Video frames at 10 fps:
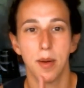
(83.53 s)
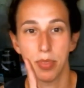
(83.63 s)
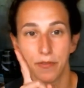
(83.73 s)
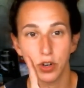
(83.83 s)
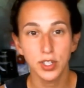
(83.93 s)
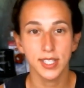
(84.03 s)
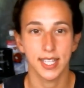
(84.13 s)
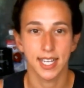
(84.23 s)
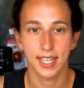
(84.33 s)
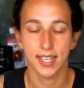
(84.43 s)
first
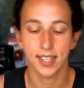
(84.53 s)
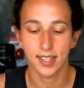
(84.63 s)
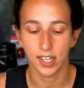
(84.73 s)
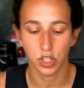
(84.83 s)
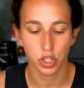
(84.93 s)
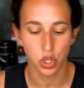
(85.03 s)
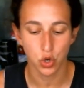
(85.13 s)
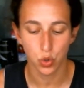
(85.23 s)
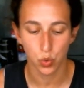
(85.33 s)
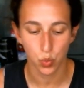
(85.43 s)
thing that
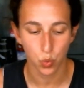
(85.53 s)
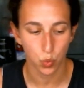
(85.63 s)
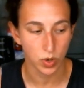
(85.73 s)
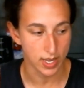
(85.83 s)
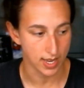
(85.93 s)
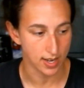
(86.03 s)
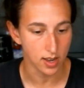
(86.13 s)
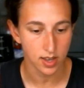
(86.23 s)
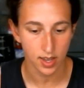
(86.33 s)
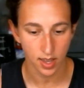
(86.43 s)
you need
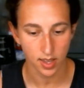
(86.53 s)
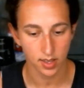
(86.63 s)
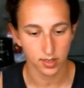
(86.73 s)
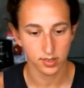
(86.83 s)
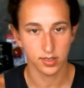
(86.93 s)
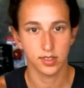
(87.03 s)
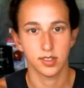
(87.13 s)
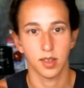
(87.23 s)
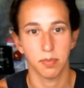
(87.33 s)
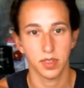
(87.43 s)
is
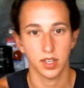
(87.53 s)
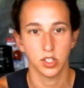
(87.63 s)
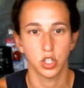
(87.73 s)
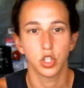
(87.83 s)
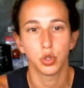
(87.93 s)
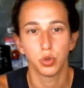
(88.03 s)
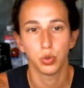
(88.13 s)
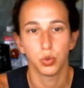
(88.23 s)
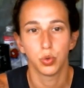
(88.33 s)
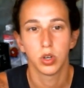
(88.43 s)
something
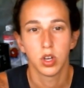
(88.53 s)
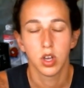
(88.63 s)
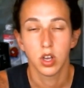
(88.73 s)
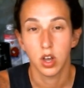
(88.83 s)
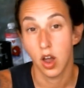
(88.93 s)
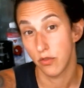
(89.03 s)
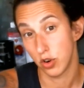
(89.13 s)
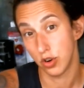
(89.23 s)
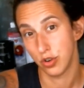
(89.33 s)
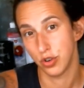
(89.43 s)
to
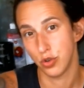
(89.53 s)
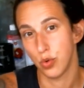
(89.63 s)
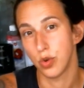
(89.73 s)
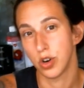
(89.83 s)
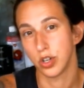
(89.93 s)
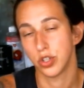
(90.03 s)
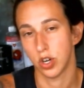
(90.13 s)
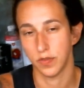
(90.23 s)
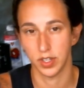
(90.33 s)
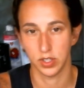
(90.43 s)
cover your
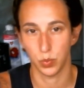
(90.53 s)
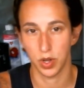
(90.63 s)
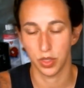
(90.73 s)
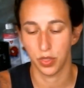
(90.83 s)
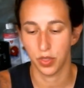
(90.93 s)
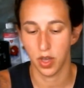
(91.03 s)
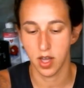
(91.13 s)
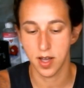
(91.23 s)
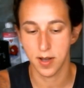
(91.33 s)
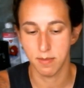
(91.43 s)
surface with.
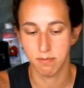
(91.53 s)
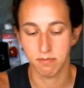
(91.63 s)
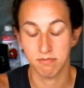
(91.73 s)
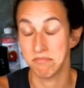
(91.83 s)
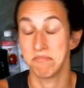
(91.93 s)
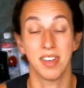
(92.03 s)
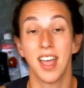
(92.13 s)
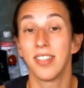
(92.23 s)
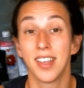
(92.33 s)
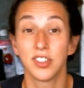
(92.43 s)

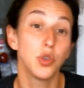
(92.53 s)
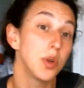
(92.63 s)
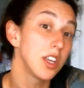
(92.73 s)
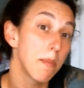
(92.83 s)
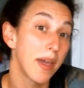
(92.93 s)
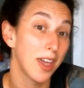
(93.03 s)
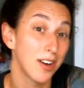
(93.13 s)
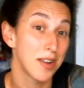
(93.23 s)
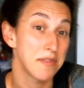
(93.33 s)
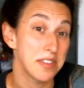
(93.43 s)
Unless you want to get paint on
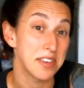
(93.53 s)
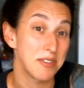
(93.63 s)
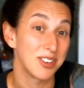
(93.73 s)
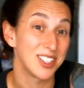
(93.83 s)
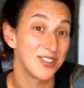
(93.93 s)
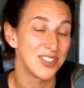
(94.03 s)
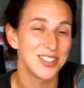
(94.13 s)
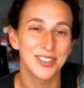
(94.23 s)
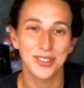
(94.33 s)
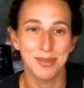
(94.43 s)
everything, which if you
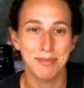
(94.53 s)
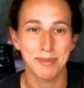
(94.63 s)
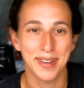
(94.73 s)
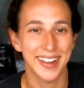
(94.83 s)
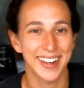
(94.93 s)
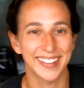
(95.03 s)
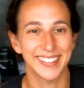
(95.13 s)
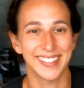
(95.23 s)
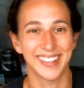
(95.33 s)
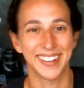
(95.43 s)
do, then be my
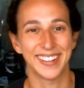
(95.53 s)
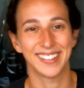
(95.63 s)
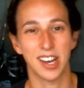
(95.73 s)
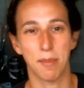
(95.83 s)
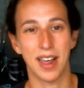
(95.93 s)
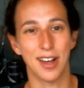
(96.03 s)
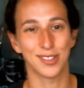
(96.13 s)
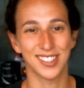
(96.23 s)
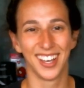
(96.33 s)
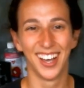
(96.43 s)
guest. It's not my
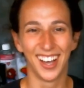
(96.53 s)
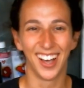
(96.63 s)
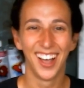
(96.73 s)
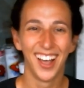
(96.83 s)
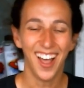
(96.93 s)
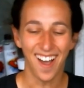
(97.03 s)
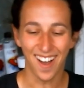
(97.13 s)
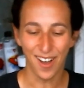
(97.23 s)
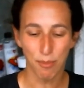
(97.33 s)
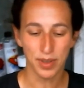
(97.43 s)
house.
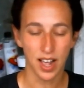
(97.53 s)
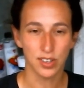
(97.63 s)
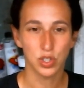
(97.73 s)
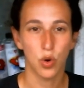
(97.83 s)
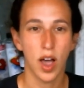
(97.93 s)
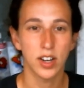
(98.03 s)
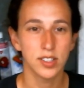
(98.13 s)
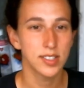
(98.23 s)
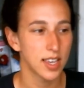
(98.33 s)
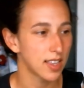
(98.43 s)
But yeah, so I
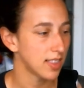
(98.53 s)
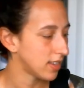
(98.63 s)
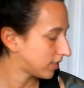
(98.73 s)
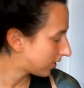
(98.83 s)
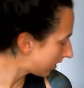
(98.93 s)
just get this